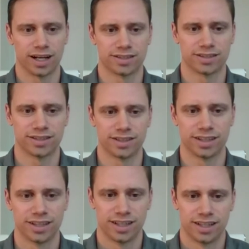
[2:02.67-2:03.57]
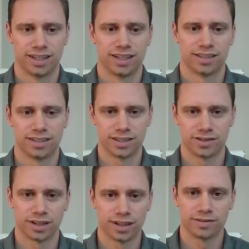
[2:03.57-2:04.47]
I, I sort of did
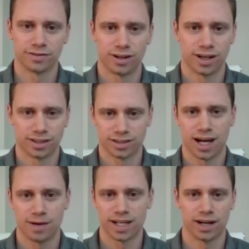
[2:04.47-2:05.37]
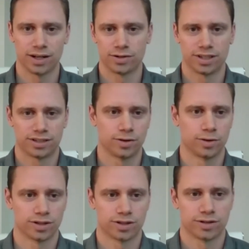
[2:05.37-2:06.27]
this for a living for a long time, and now I do it as a
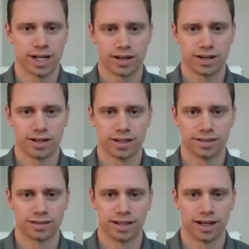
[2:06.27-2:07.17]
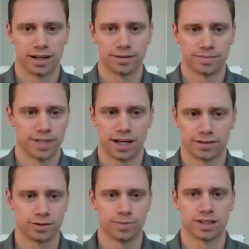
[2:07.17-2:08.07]
course creator. And um, yeah,
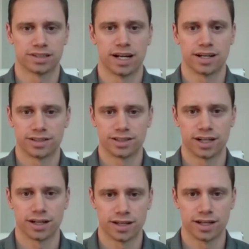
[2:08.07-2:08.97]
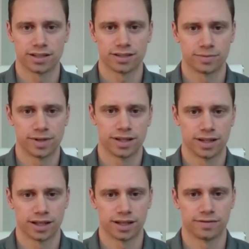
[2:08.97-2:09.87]
super excited to share this with
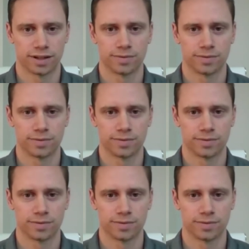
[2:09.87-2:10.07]
the Thinkific